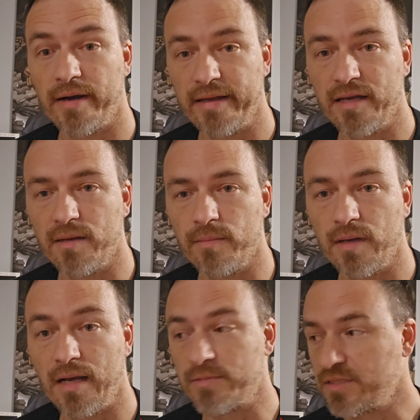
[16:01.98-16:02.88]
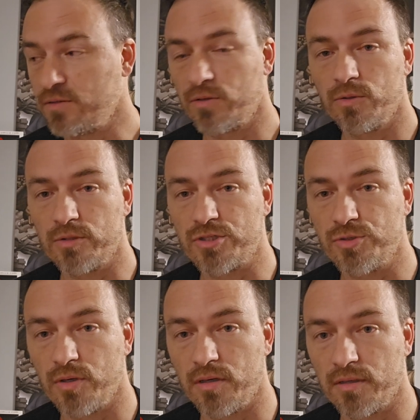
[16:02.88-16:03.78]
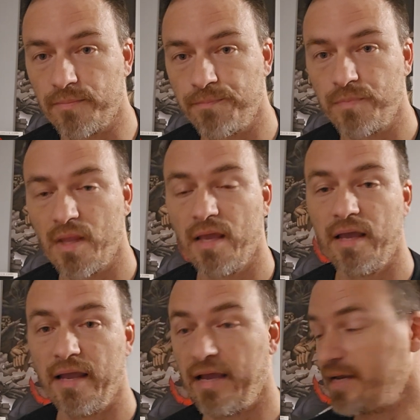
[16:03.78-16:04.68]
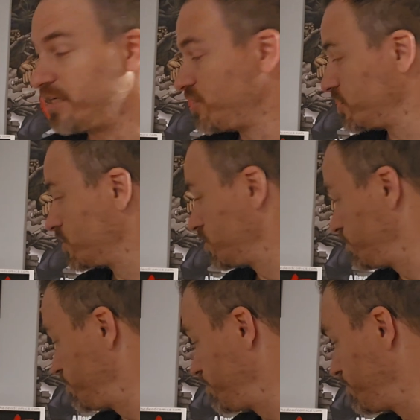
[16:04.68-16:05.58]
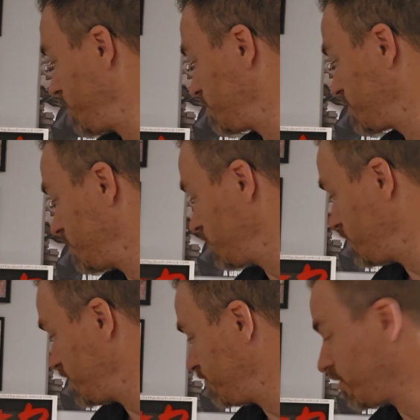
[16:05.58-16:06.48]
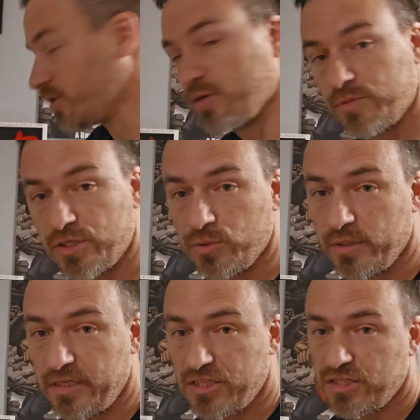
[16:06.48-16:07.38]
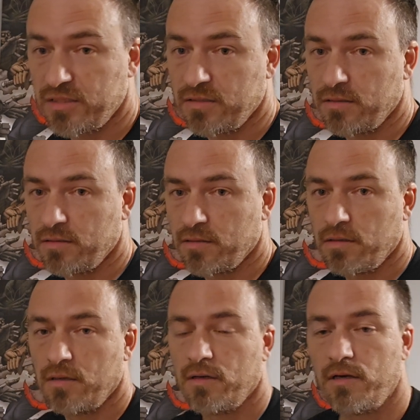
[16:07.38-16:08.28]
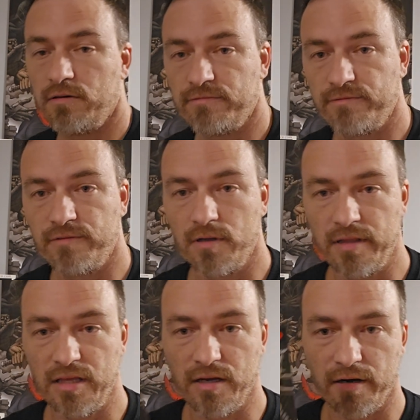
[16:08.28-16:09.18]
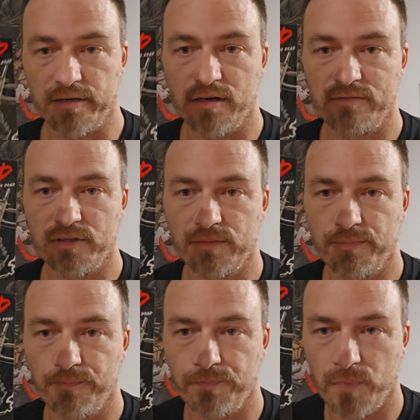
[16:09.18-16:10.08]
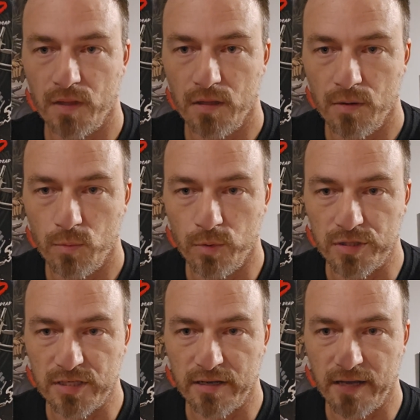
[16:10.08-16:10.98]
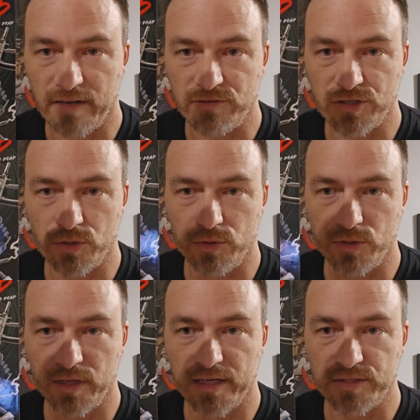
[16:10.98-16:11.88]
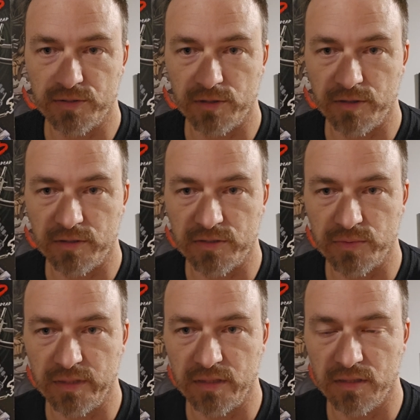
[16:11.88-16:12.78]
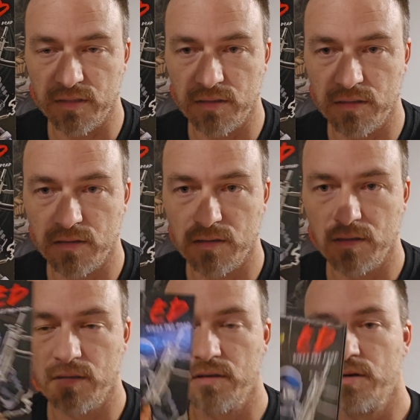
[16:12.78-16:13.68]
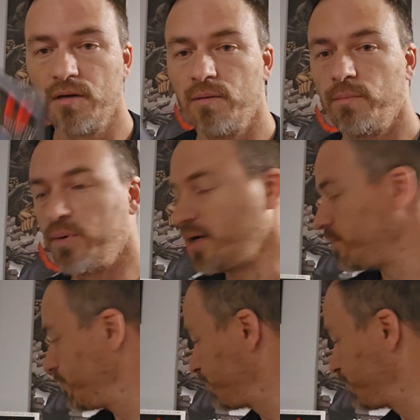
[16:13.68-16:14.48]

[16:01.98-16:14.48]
I am, I'm still going strong, and I just pumped out my volume 2 edition of the hardcover, which I have shown you guys earlier this week. But